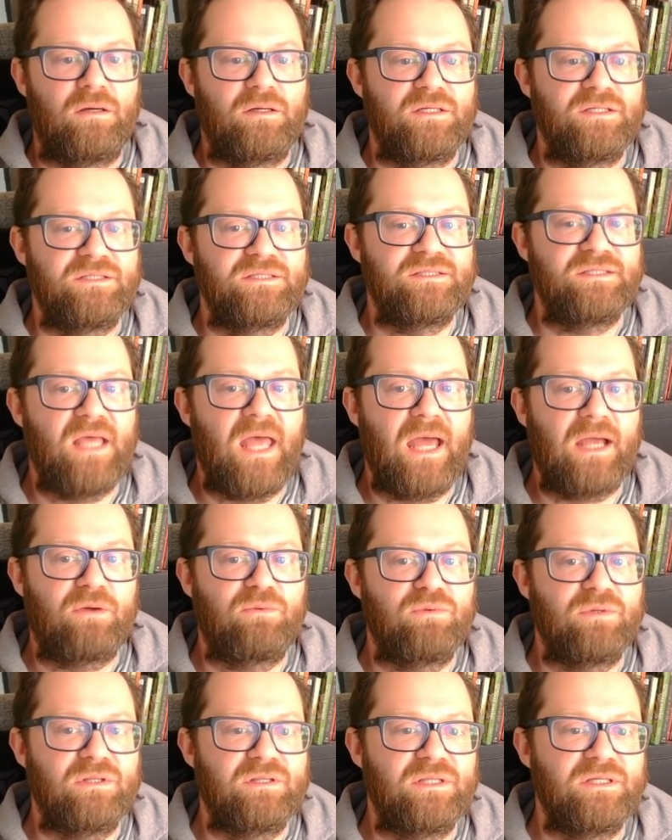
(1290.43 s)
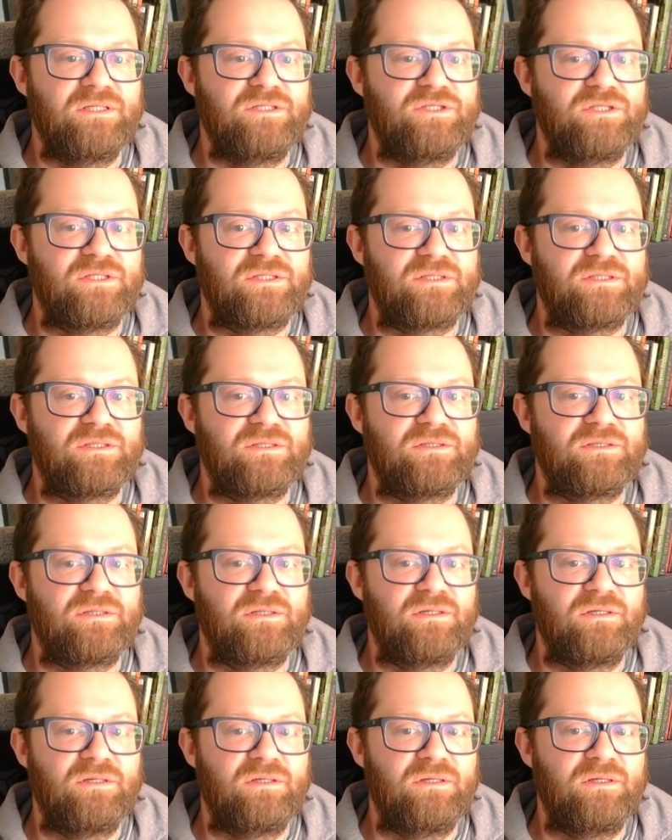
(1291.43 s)

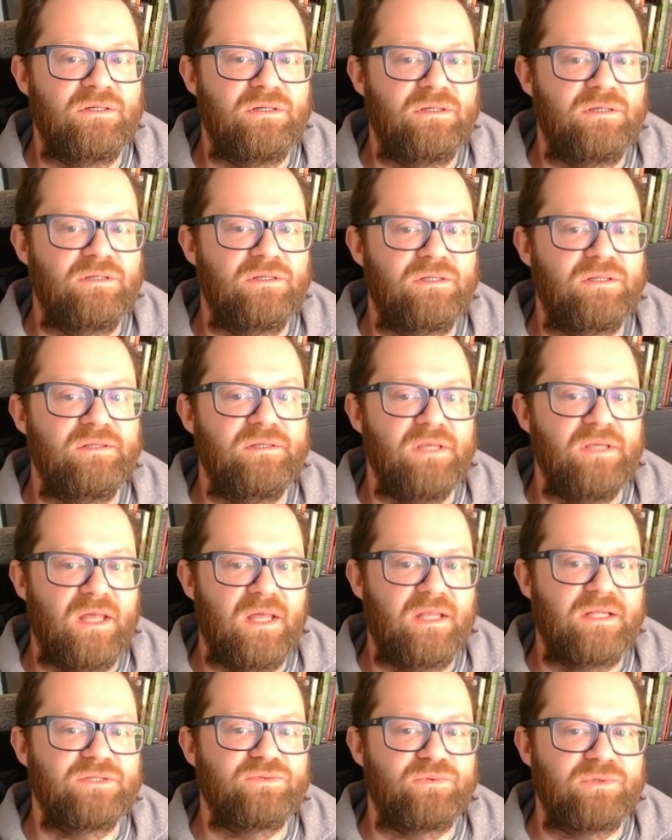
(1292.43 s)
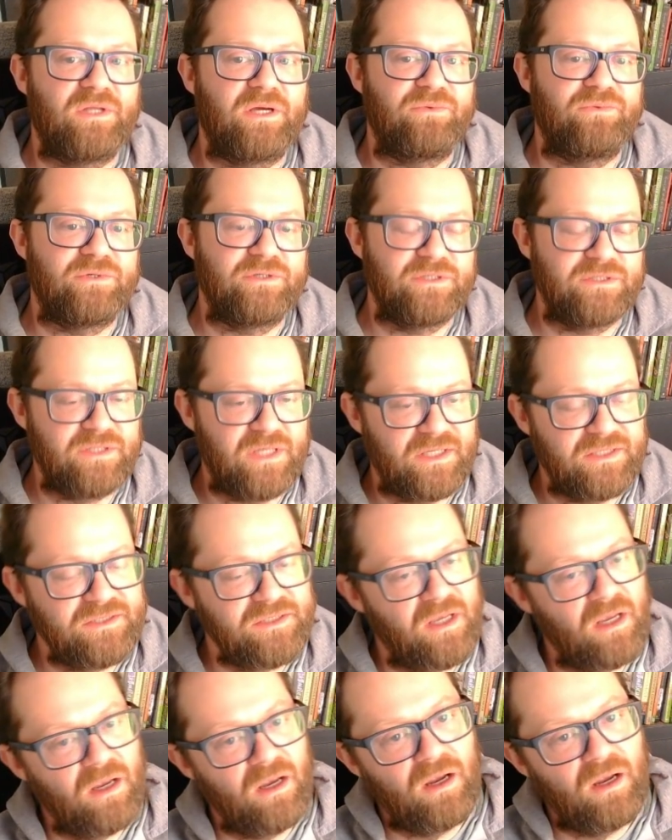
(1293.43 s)
Sacrilegious. Yeah, that's what that word says.